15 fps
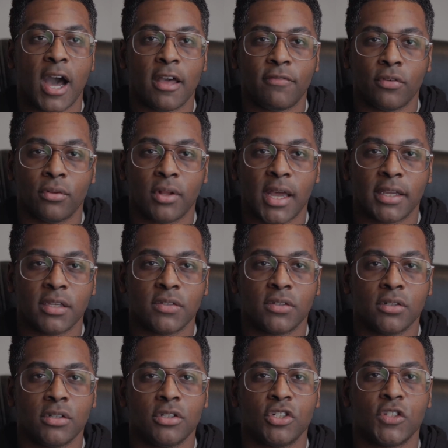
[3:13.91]
I feel like is
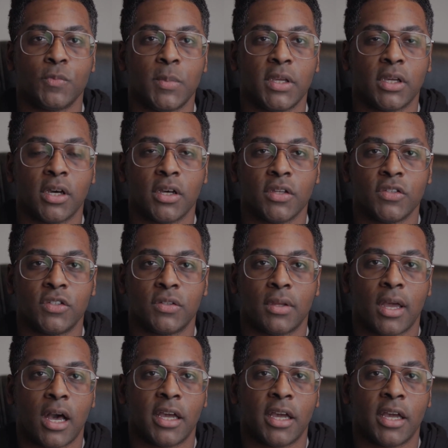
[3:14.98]
good just because,